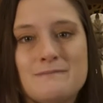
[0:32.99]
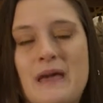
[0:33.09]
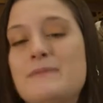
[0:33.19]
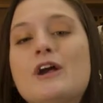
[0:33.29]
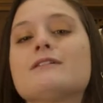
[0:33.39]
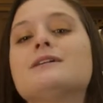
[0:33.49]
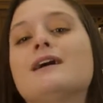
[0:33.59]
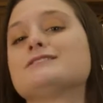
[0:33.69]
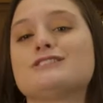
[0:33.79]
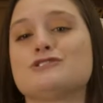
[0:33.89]
Maybe our
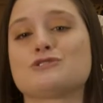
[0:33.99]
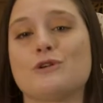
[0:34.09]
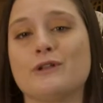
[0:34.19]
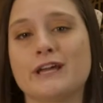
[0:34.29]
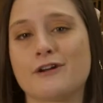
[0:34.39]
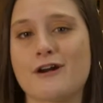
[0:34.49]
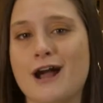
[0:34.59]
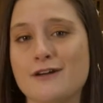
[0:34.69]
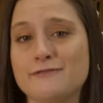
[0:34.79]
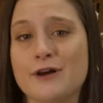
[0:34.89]
constant scrolling on our
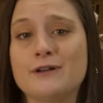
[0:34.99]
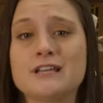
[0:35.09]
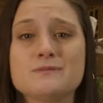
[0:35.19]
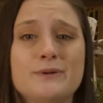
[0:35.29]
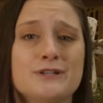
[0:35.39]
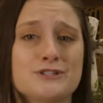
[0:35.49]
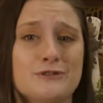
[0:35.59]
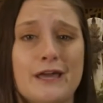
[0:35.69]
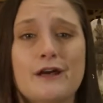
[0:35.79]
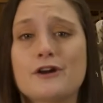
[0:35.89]
iPhone has put a
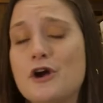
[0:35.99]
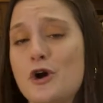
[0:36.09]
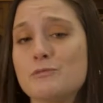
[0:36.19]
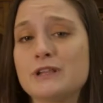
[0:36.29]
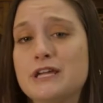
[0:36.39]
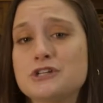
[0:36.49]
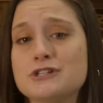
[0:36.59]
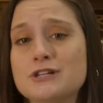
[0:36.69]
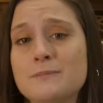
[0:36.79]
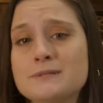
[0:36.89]
strain on our home
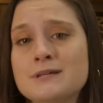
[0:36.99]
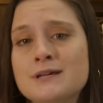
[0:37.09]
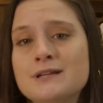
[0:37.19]
relationships.